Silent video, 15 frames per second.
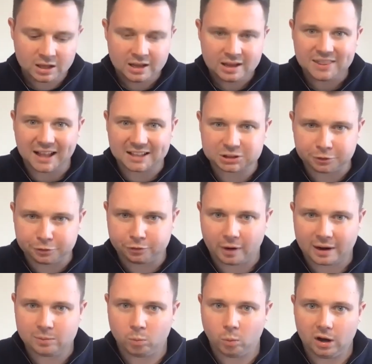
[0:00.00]
That's a
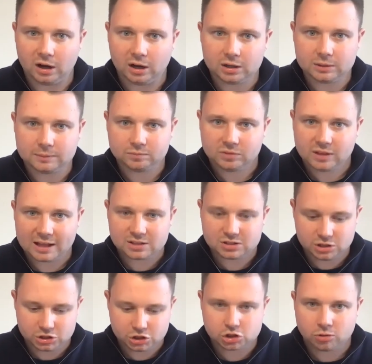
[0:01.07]
framework. That's
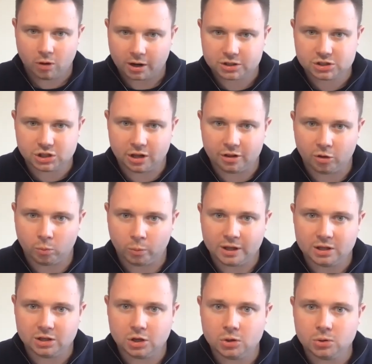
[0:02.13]
a structure that we
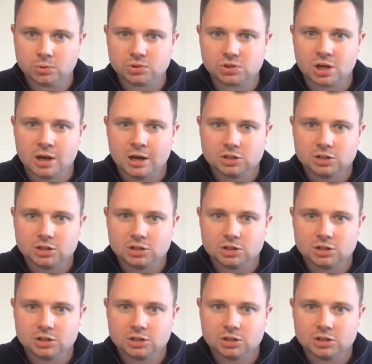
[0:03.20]
use